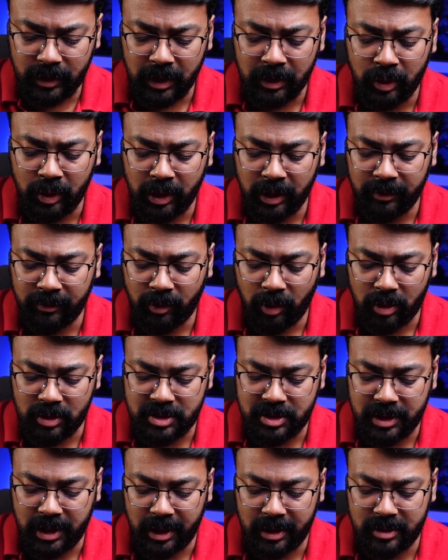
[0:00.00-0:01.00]
you can of
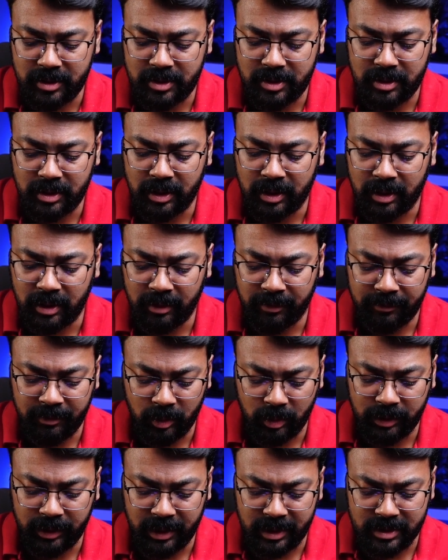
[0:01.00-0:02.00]
course change uh, a
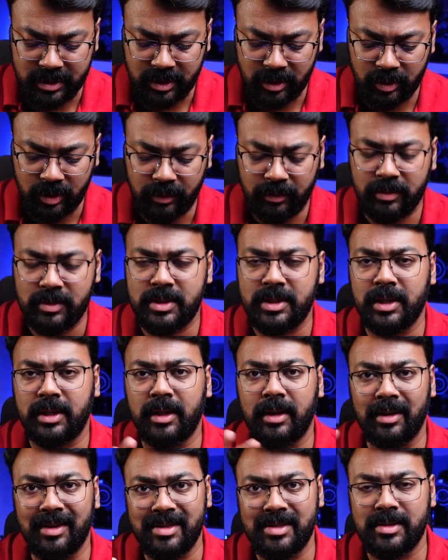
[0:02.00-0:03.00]
few things now you have to sit
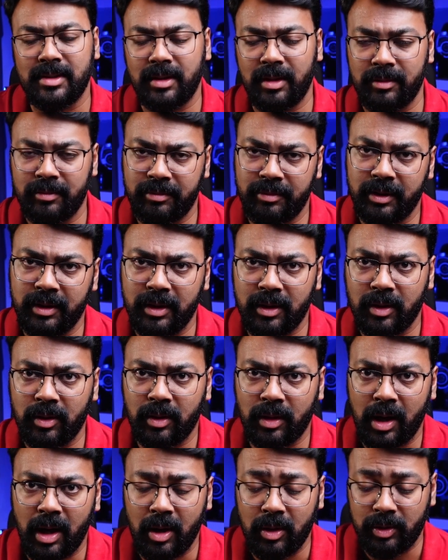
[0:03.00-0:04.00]
and listen and figure out
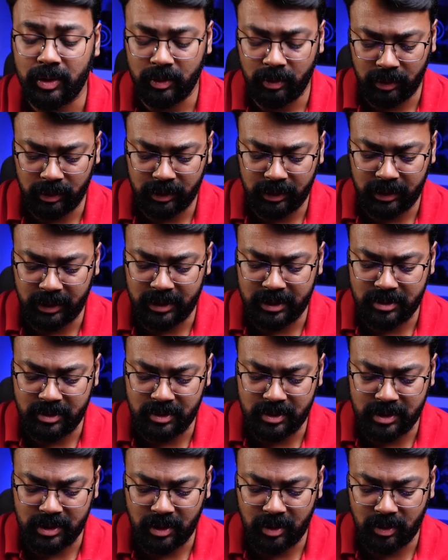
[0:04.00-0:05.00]
how you want things
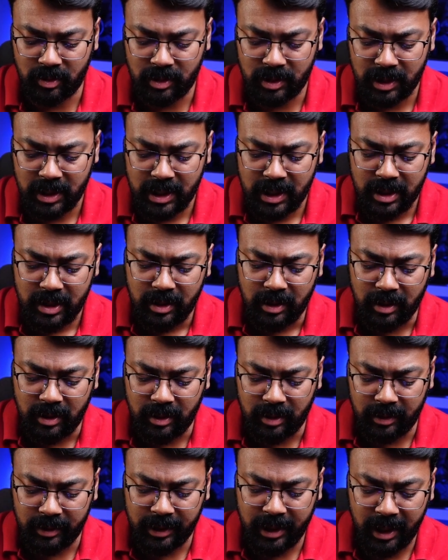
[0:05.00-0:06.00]
to sound
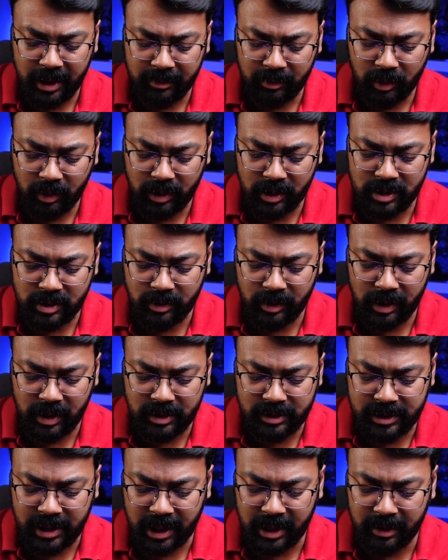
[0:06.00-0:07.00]
uh, gain mode as well
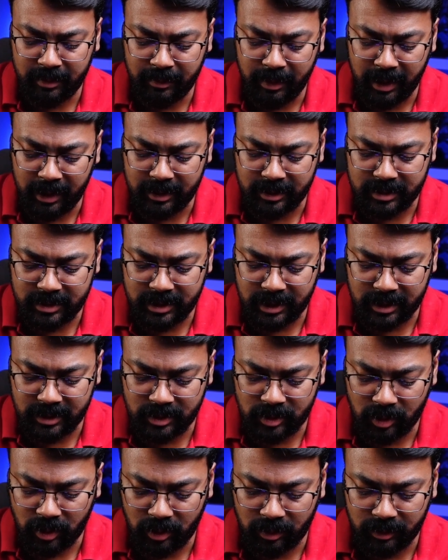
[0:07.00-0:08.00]
channel balance and
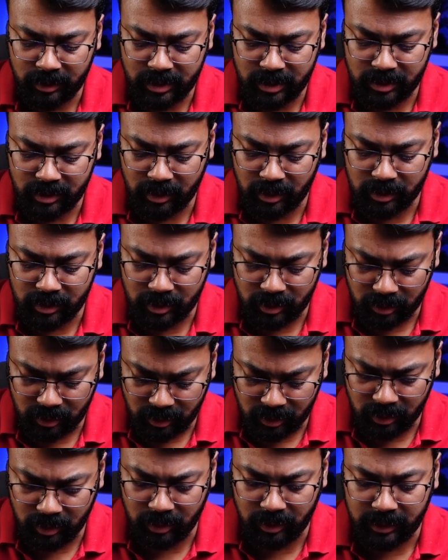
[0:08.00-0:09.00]
so on which is also
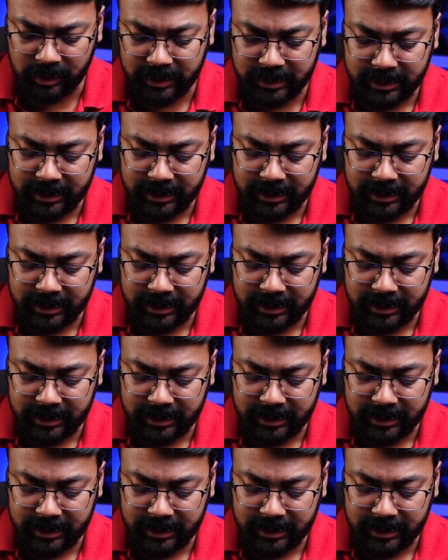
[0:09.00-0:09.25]
cool